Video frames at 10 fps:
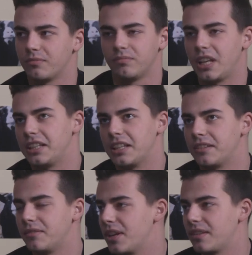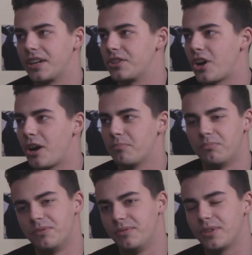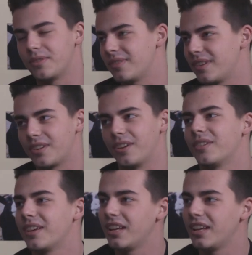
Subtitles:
They did their job, you know.